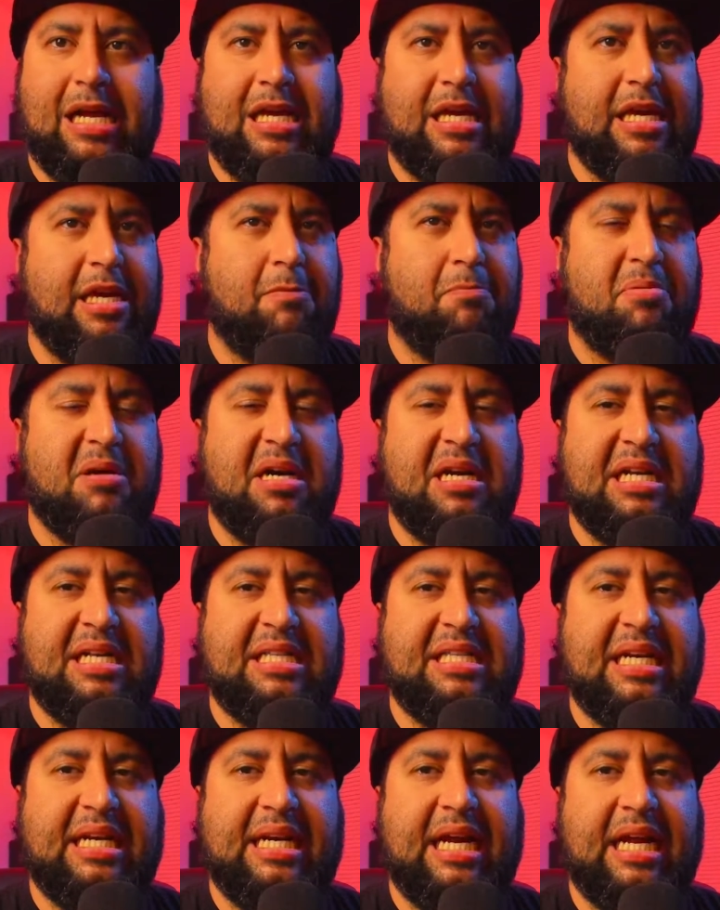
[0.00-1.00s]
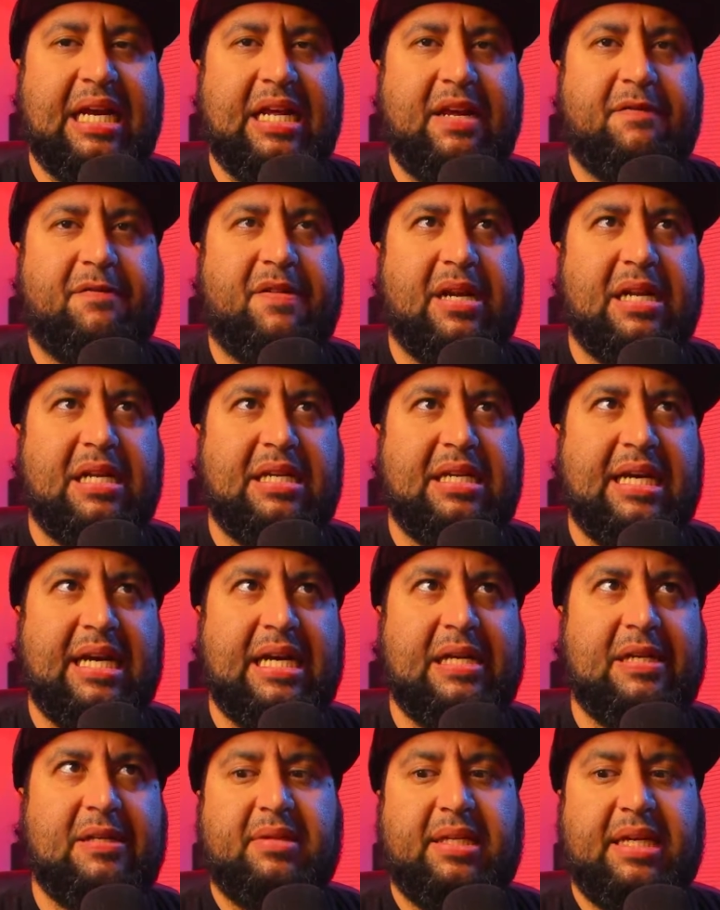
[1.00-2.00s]
He barely did anything,
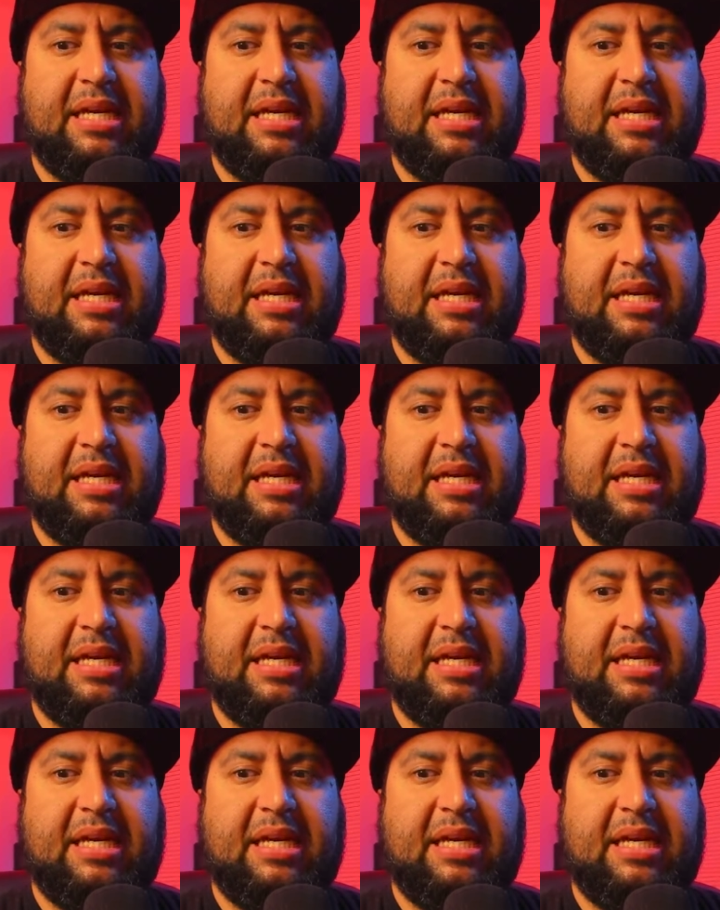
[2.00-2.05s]
yet